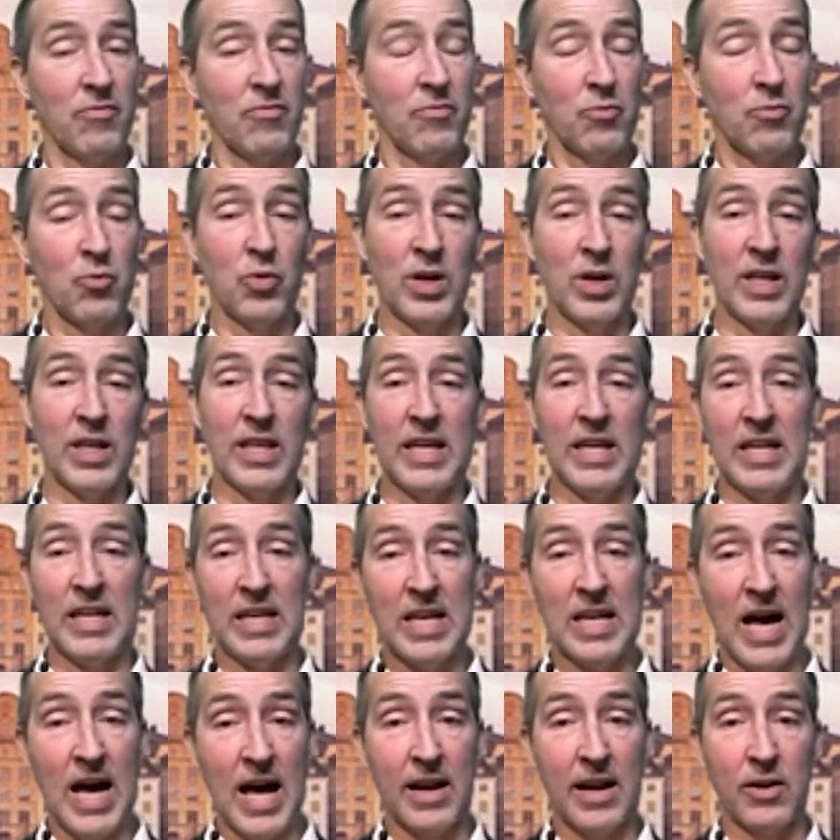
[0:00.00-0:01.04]
really
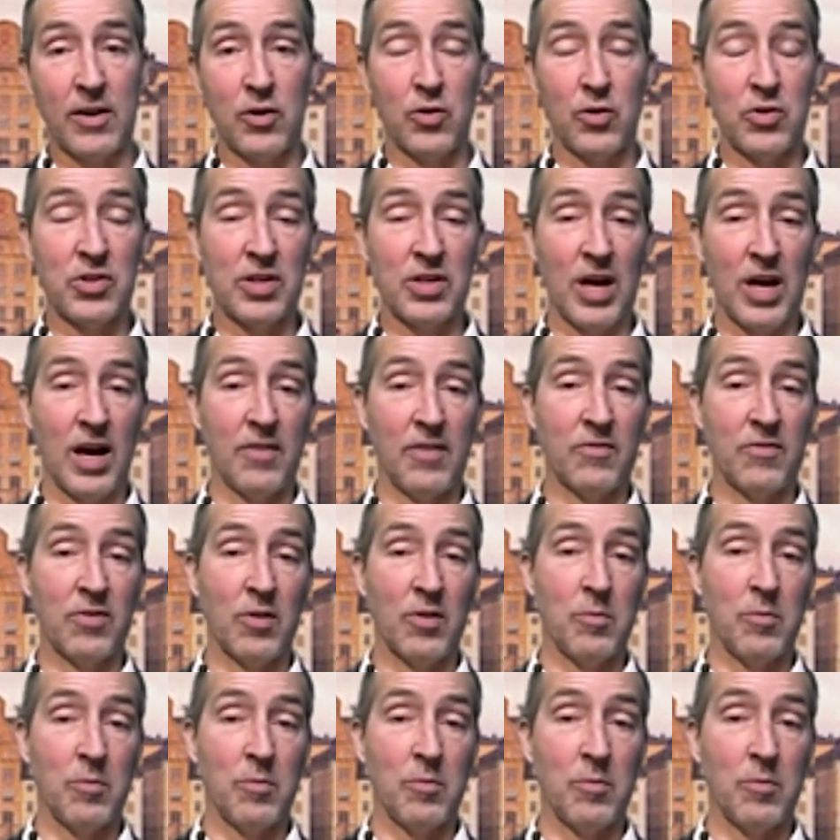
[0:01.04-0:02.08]
not a good sign for
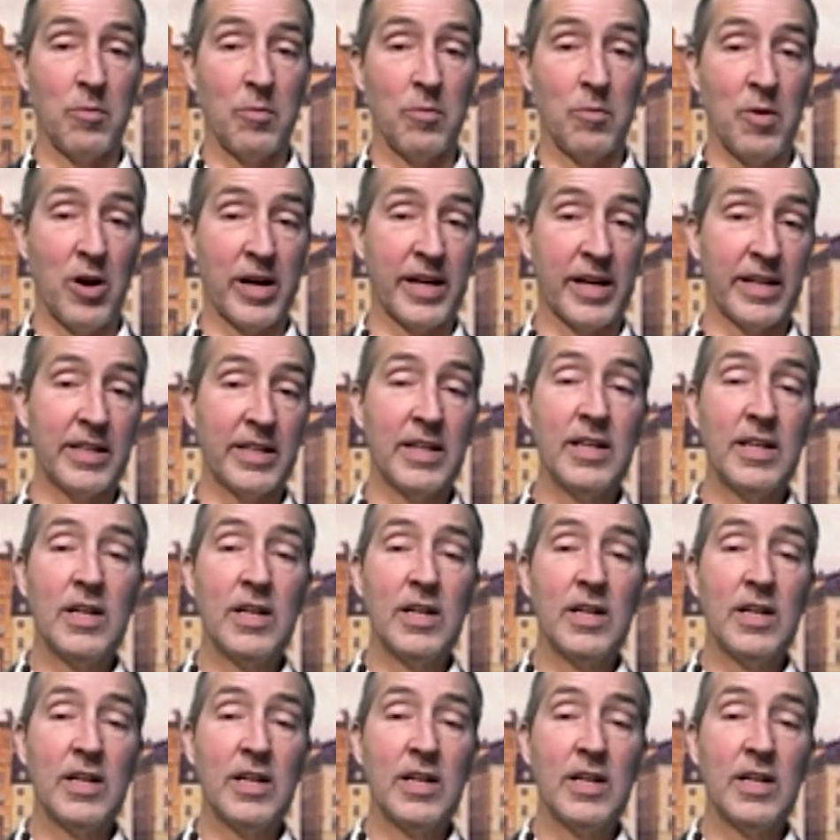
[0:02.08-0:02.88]
the market.